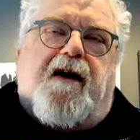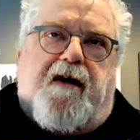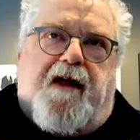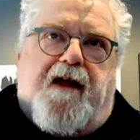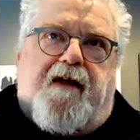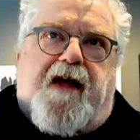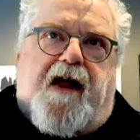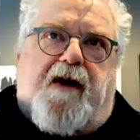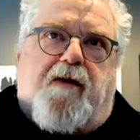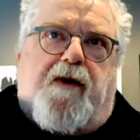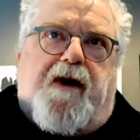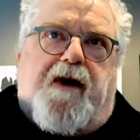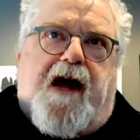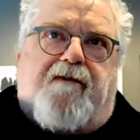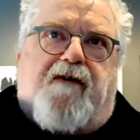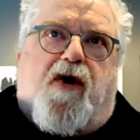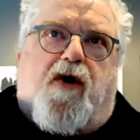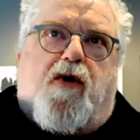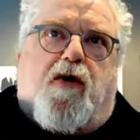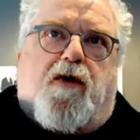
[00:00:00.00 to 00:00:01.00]
that would
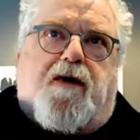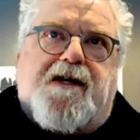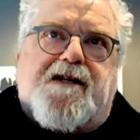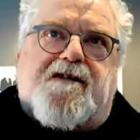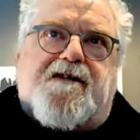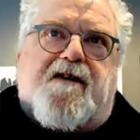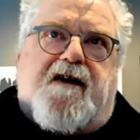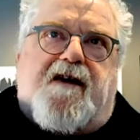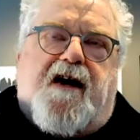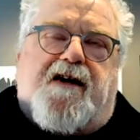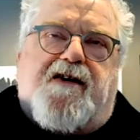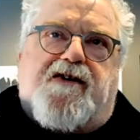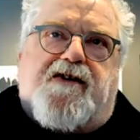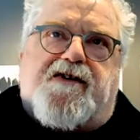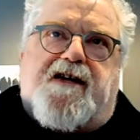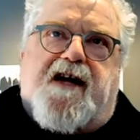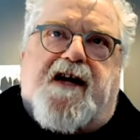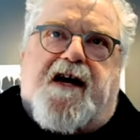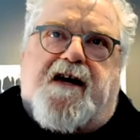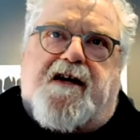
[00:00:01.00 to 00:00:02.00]
have a holistic
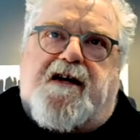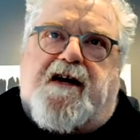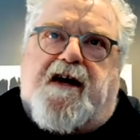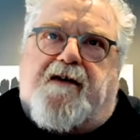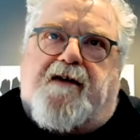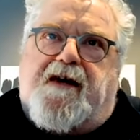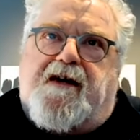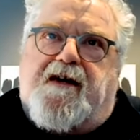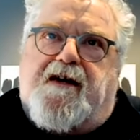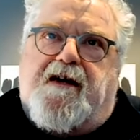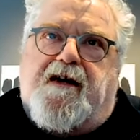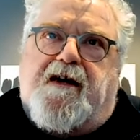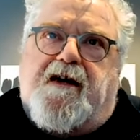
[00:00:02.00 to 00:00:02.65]
understanding of it.